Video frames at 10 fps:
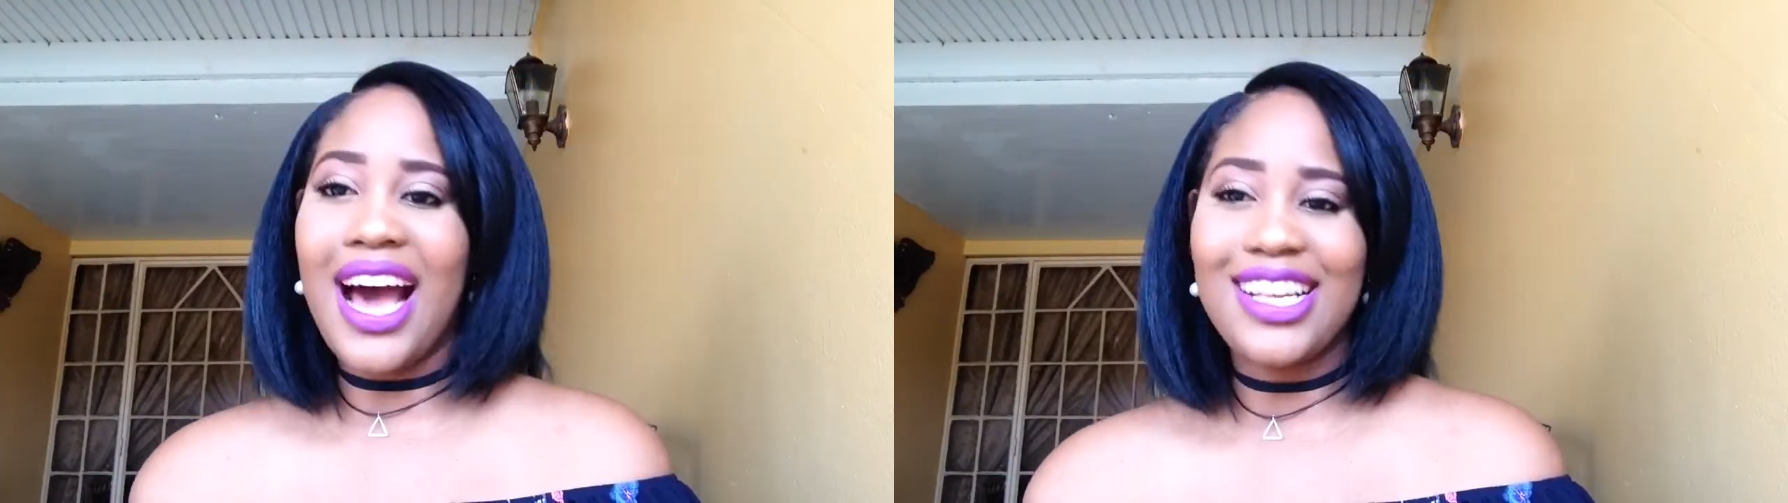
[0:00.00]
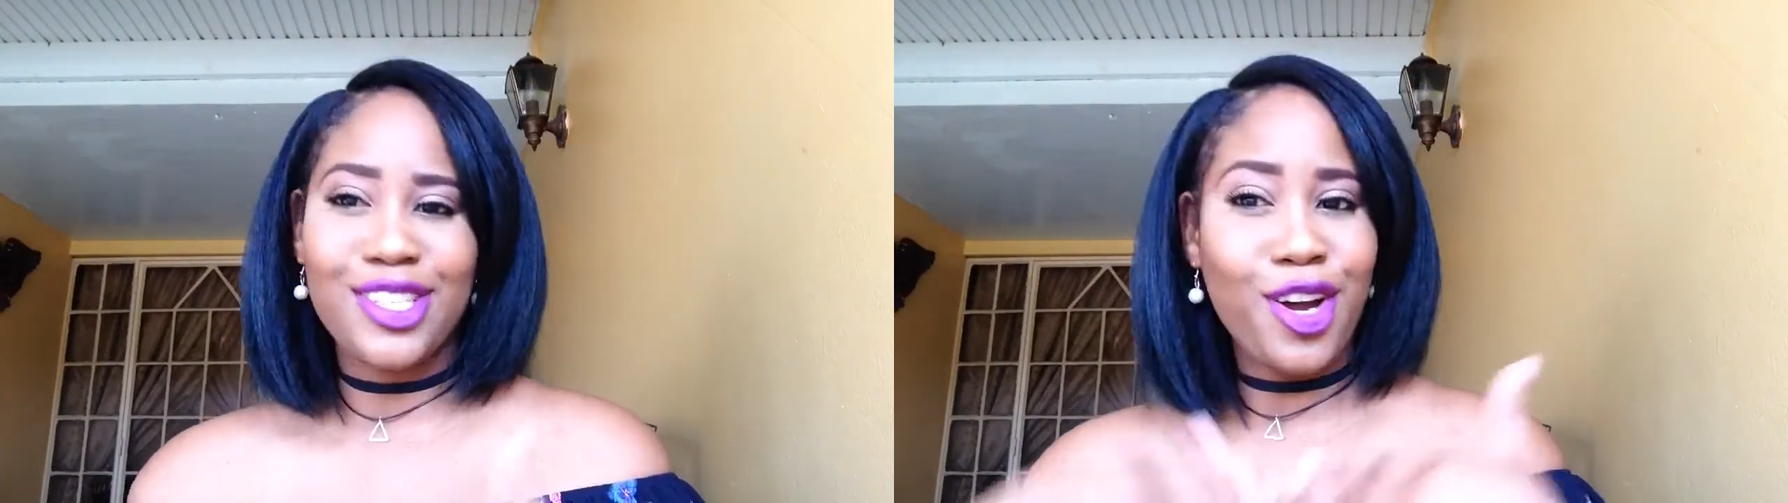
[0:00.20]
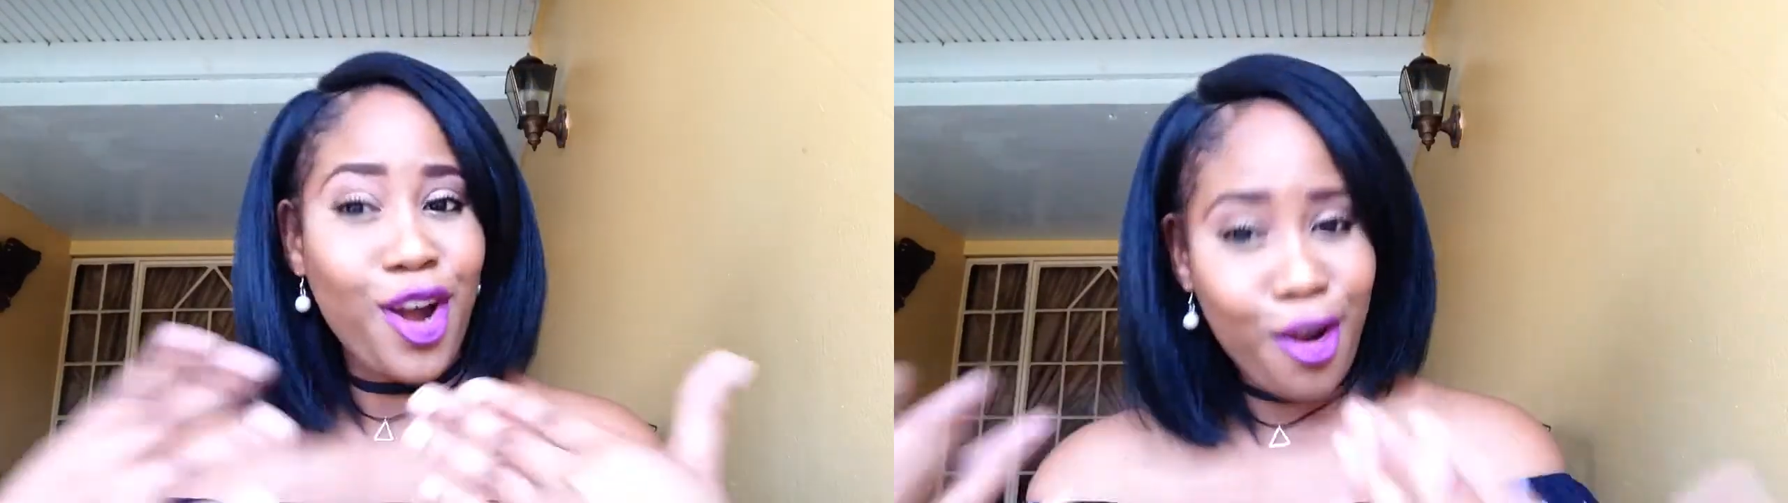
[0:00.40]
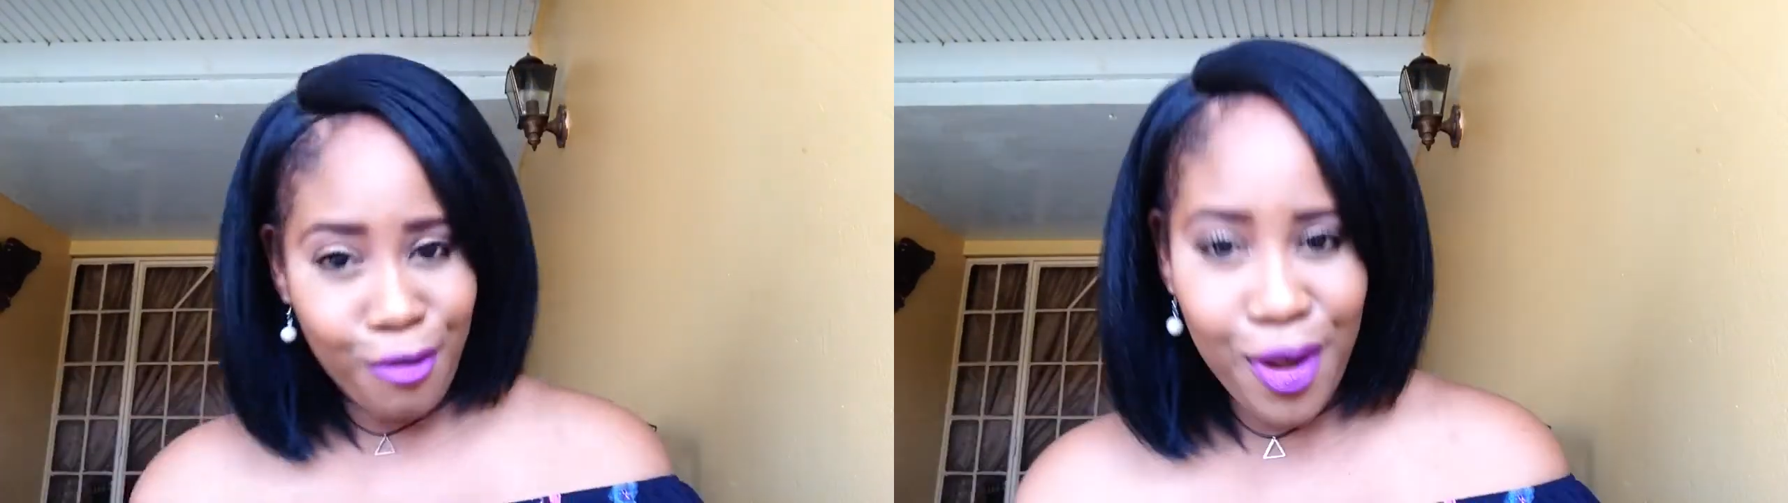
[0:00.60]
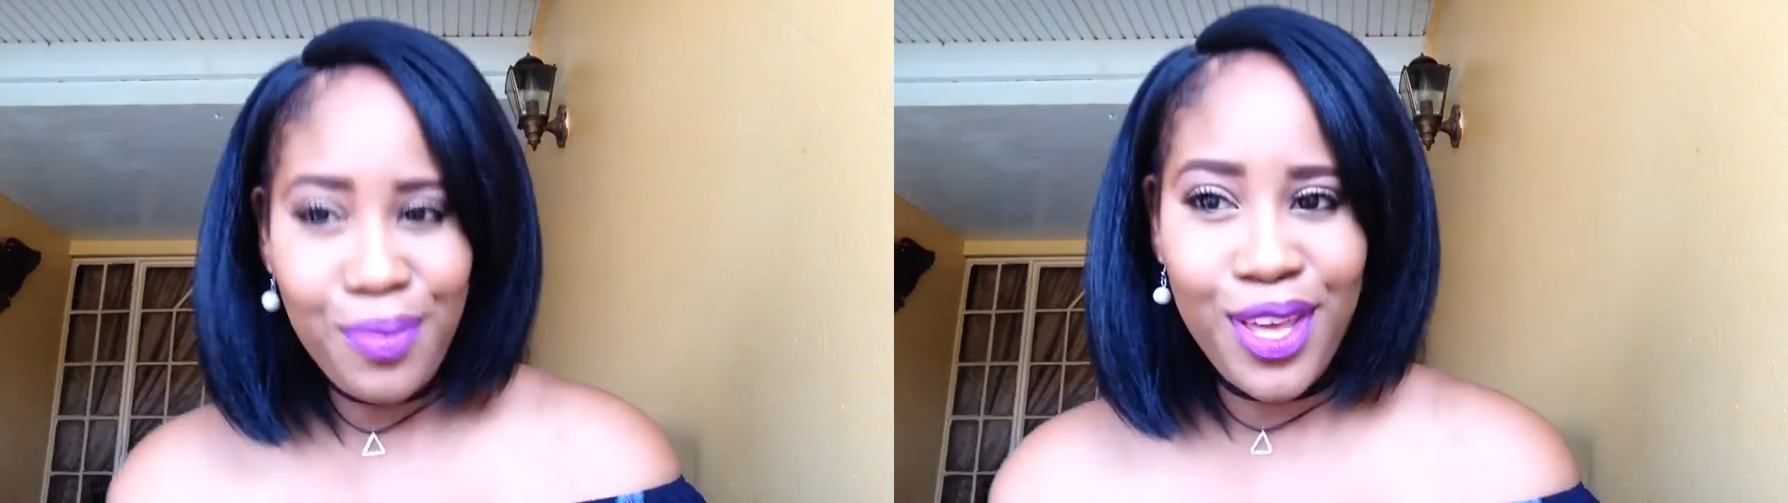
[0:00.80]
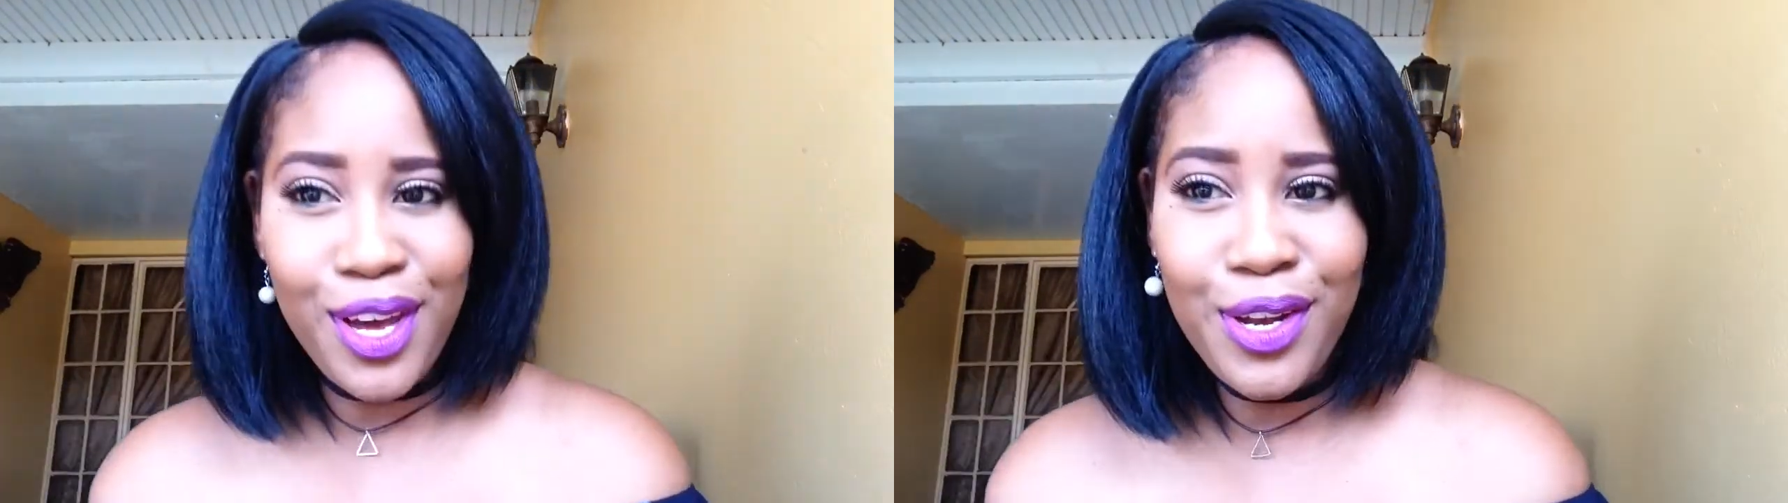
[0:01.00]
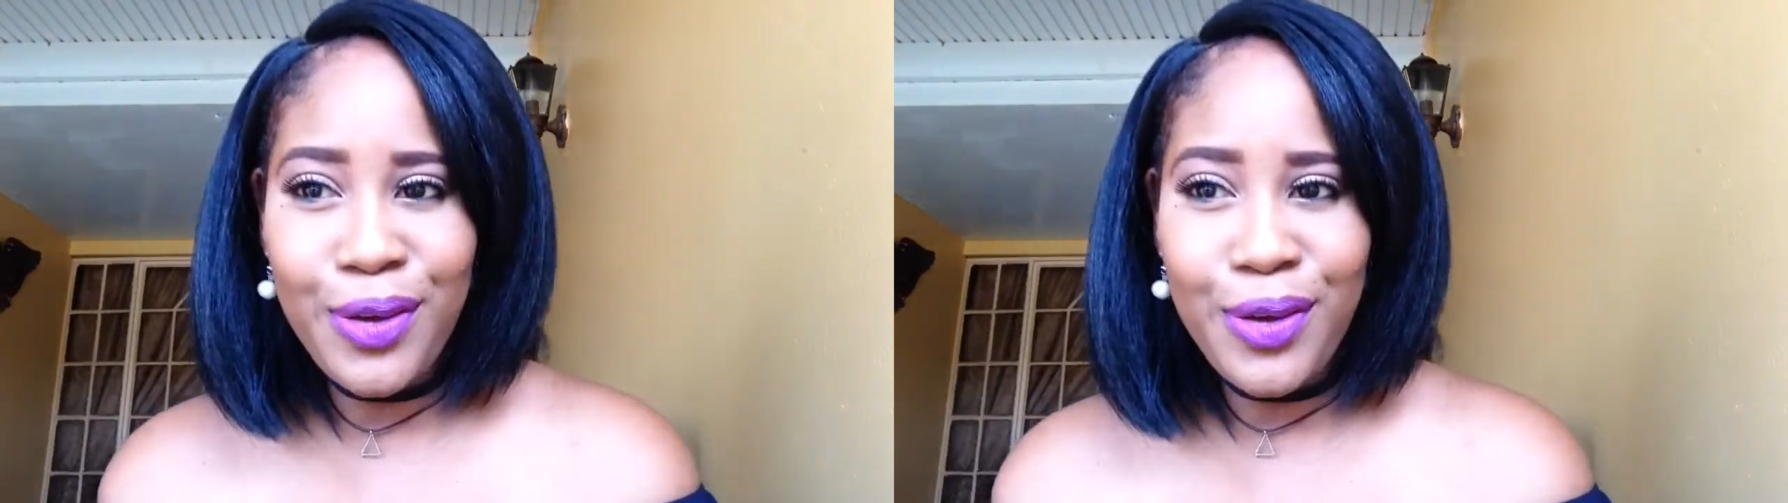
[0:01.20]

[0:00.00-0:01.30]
as a Caribbean